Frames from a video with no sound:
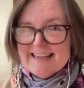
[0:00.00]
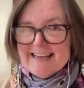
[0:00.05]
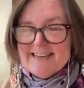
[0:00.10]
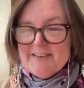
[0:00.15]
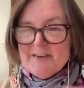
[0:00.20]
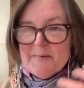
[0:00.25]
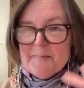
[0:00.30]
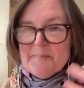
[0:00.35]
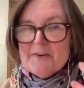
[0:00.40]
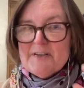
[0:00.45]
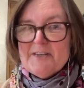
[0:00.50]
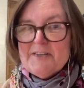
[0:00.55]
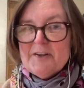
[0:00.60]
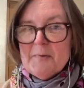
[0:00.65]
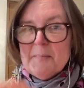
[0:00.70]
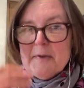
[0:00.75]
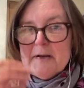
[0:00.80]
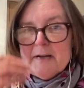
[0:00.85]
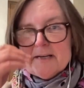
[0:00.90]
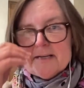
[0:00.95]
Is your
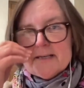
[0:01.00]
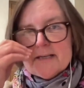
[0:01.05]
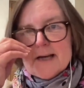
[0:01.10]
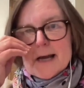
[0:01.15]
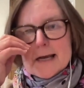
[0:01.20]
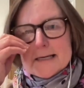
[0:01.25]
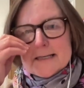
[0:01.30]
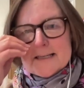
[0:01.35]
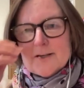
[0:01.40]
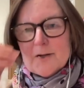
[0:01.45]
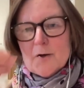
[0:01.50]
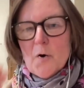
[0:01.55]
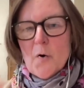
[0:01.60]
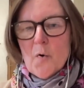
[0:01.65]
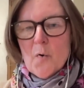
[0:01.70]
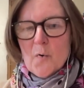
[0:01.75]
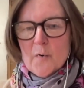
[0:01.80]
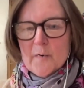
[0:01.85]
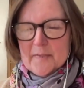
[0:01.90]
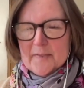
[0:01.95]
predominant title
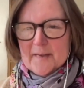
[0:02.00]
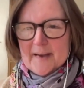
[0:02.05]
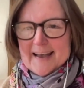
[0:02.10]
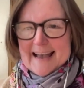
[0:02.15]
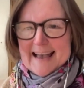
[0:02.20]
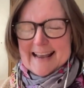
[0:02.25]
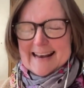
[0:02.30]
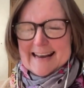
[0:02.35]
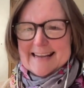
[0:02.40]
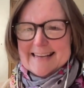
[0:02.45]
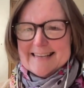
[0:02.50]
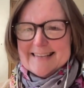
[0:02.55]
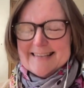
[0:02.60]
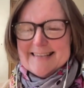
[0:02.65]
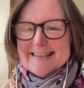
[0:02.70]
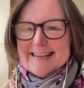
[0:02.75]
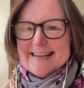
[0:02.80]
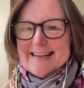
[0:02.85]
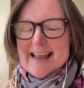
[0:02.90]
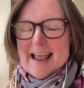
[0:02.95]
author, Alice?
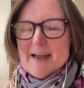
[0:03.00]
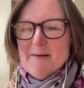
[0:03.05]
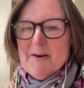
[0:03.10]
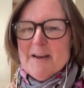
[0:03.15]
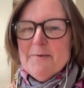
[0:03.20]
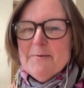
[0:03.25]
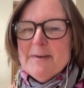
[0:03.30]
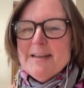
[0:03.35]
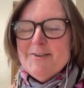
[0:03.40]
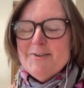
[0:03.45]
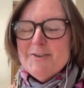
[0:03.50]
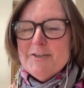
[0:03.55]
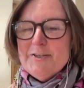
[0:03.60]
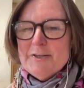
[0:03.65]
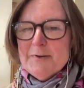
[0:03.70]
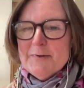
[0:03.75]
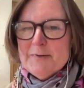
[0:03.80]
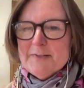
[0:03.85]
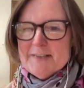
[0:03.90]
When you introduce